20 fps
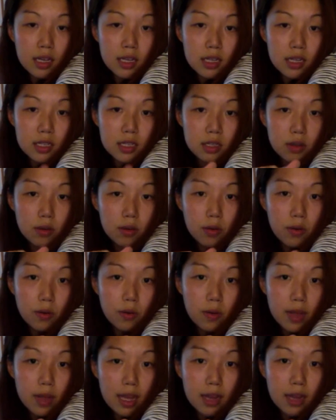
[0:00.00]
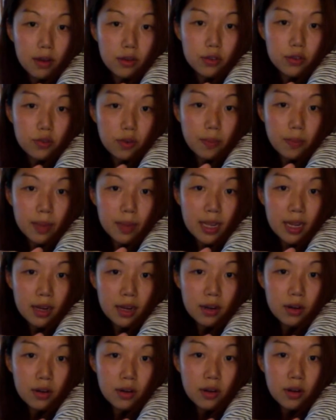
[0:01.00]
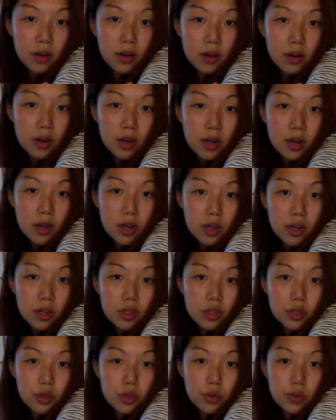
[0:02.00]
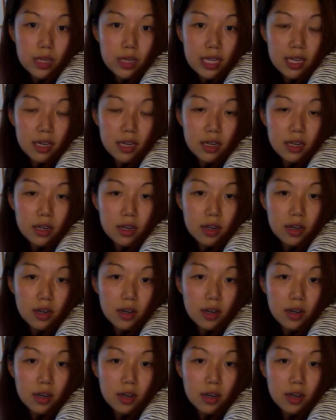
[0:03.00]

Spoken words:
So it goes from here to here.